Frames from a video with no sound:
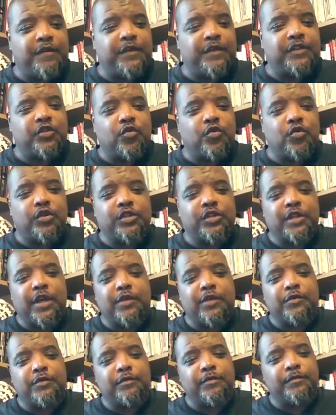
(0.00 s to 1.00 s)
of a talk
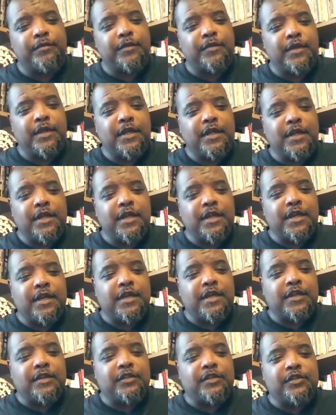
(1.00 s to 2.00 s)
show.
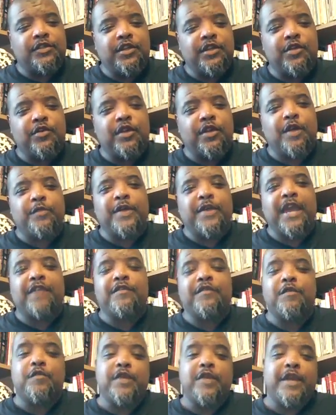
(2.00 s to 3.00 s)
Soon I'll be
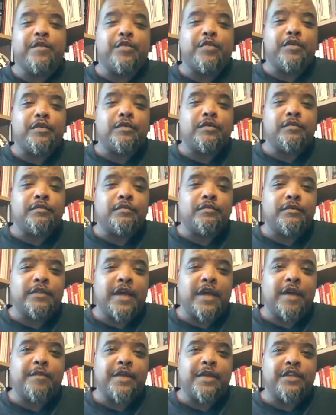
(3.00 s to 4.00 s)
having people that
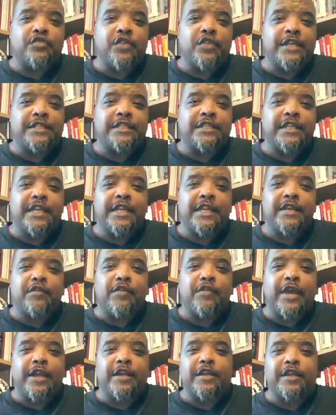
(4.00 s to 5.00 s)
I'm interested in
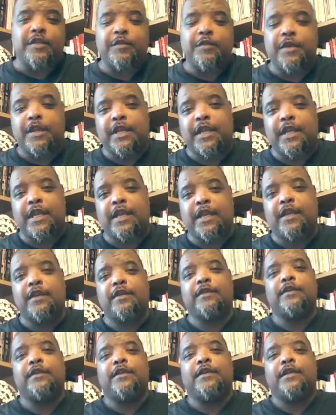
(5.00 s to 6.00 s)
around the community
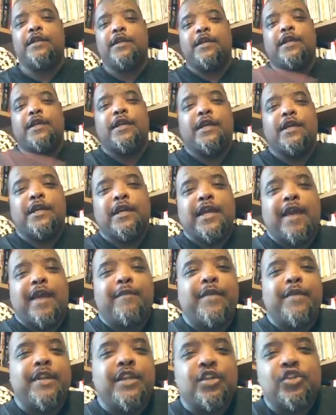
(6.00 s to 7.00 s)

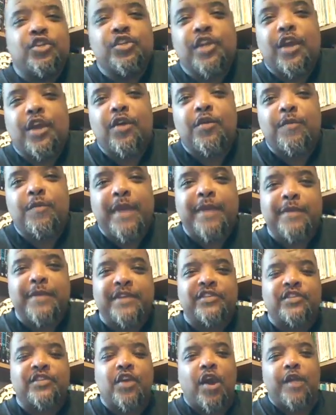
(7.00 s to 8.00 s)
come in the show, maybe
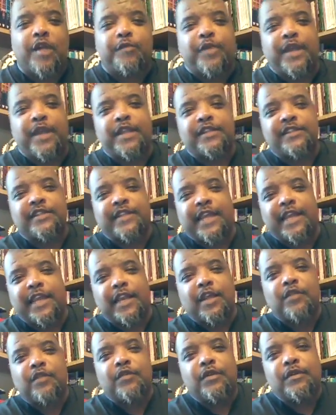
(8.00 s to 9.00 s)
Skype in, say
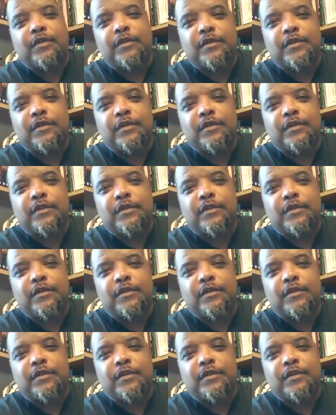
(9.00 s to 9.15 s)
hello,